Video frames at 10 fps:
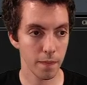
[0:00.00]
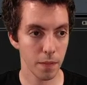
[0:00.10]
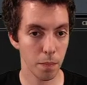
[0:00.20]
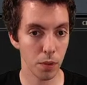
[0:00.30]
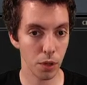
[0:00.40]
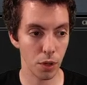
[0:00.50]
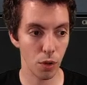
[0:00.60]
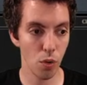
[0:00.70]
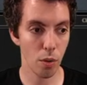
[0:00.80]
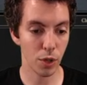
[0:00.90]

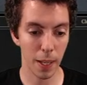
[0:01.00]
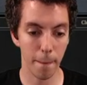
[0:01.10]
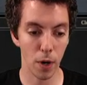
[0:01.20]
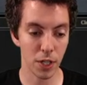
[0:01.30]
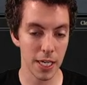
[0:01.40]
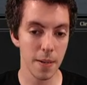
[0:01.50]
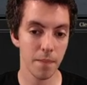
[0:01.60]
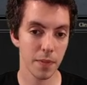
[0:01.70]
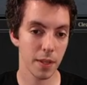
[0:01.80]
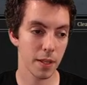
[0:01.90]
blue. We're getting murky.
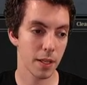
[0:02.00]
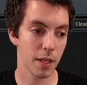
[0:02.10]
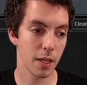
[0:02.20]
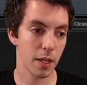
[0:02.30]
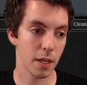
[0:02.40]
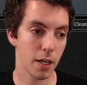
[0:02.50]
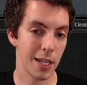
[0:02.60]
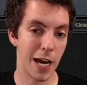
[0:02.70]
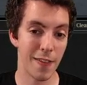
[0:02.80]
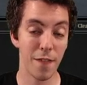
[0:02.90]

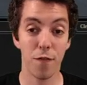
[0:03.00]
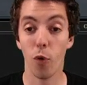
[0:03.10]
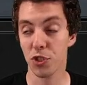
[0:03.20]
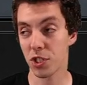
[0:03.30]
Now if they have force